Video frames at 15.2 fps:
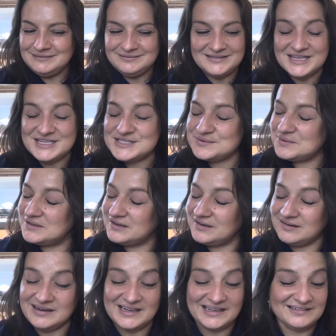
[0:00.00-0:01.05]
I swear to
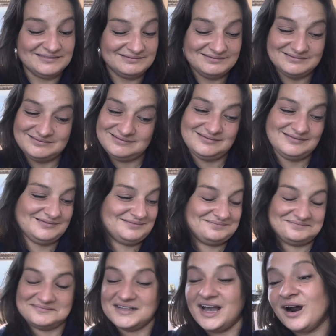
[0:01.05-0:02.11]
God.
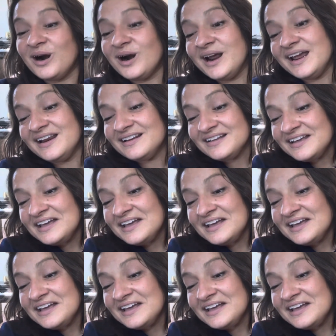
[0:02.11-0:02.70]
All right.